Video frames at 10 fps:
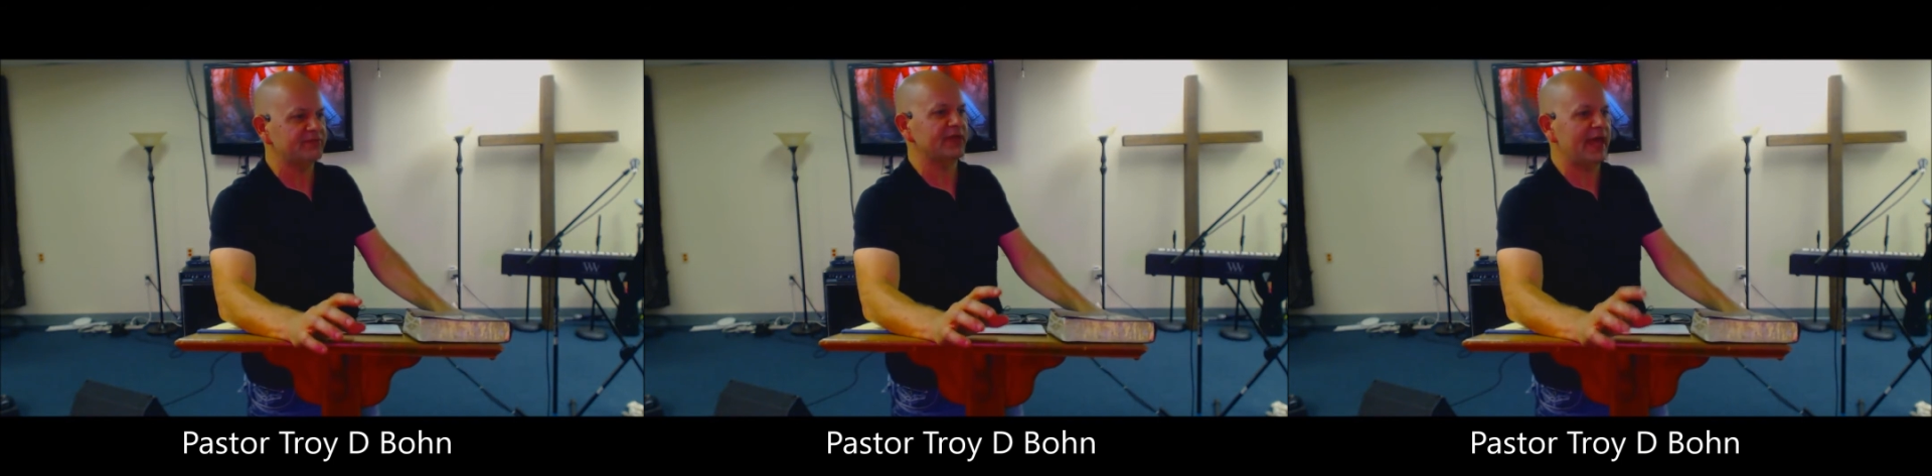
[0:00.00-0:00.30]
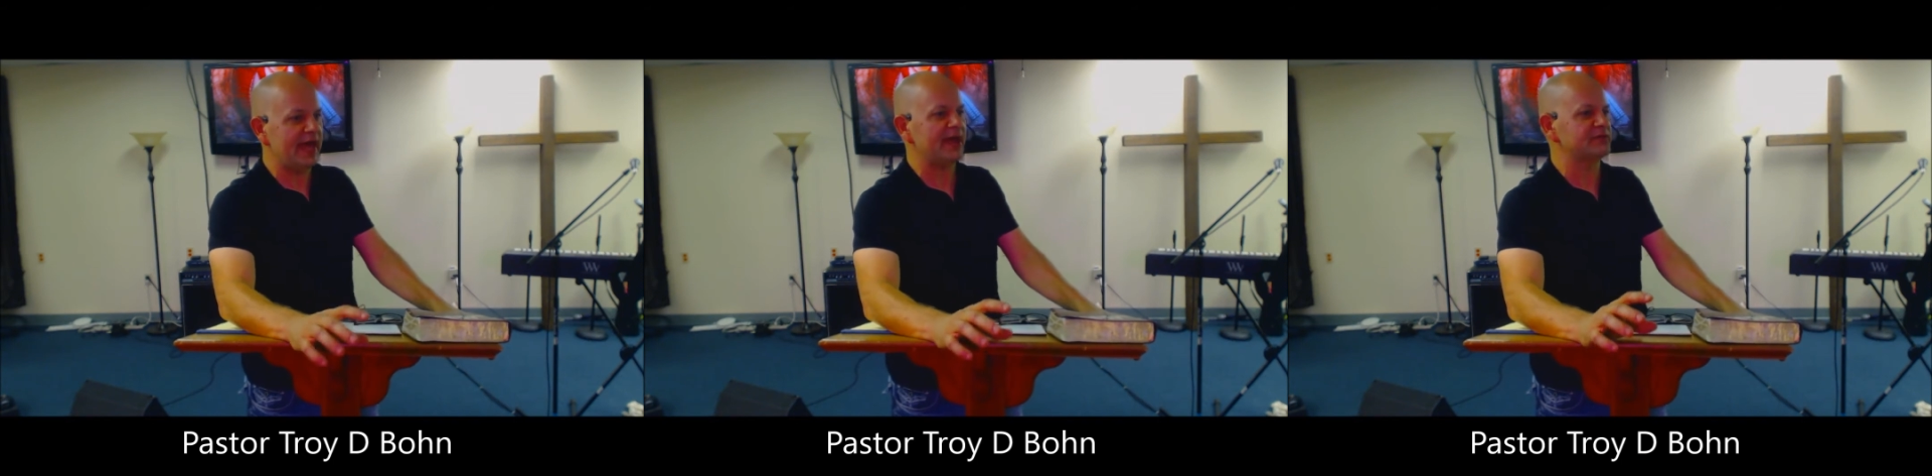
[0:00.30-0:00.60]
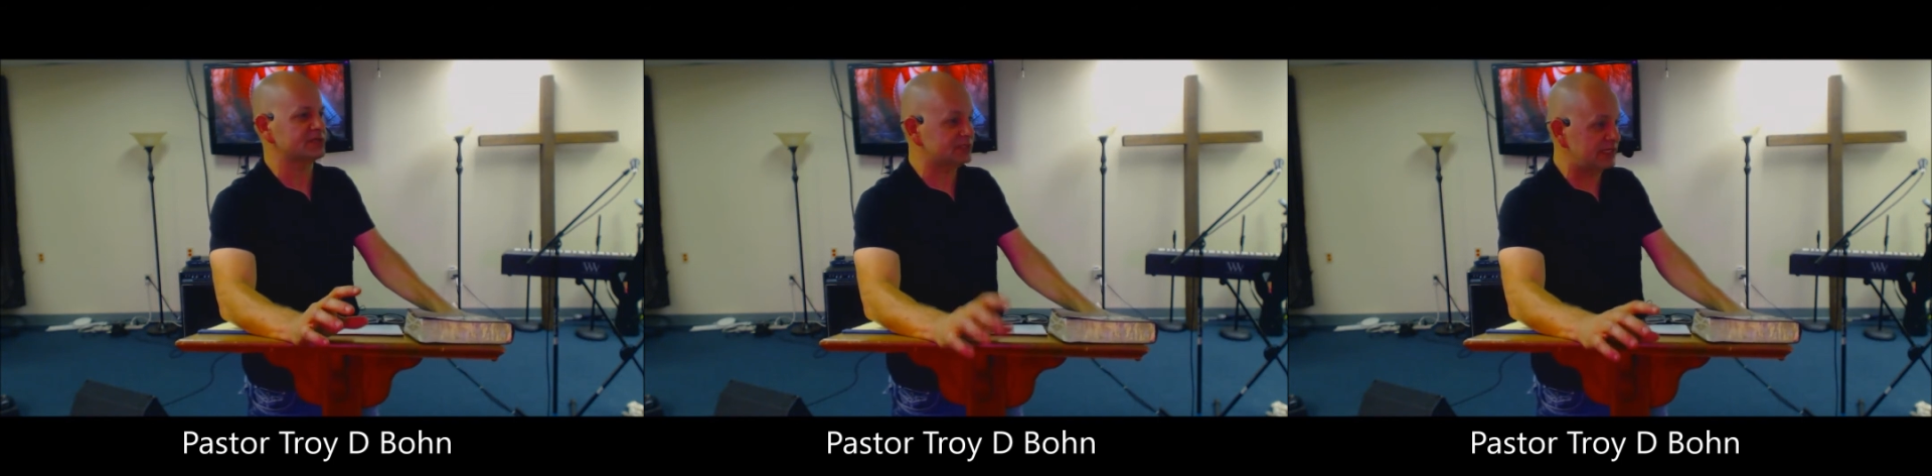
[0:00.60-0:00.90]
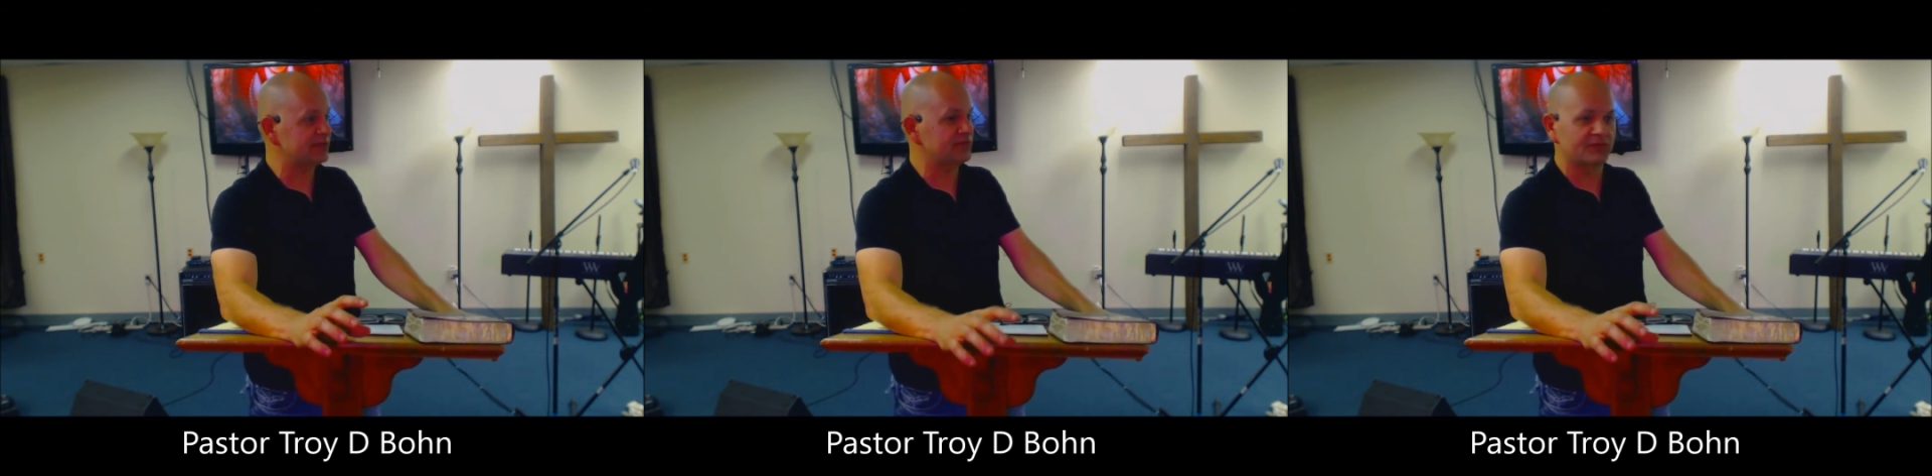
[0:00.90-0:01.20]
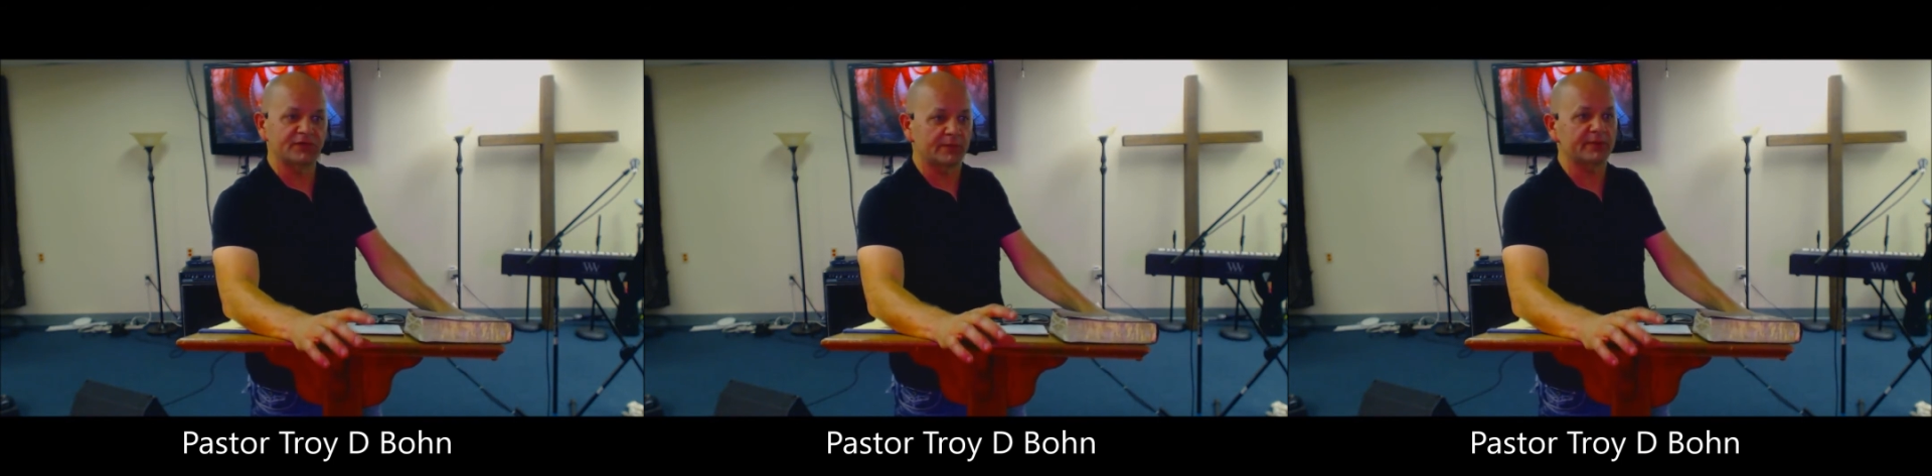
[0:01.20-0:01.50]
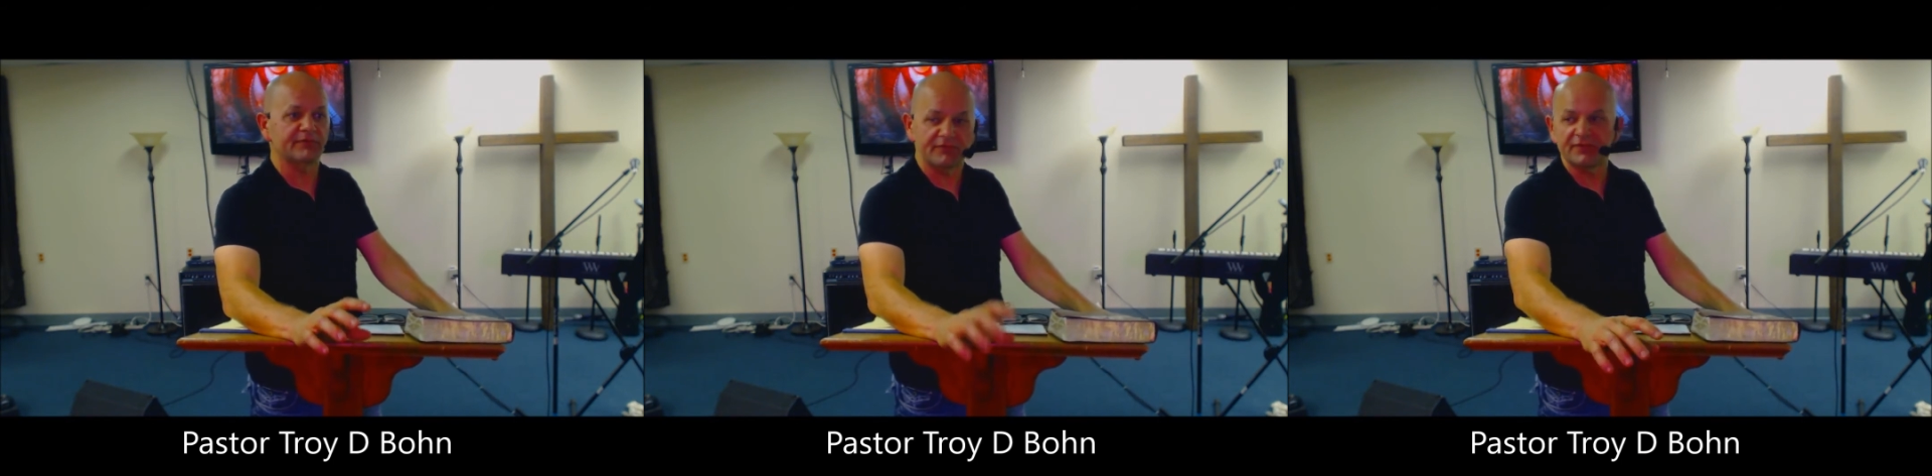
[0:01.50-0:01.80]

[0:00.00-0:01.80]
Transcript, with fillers: have to have to see the fulfillment of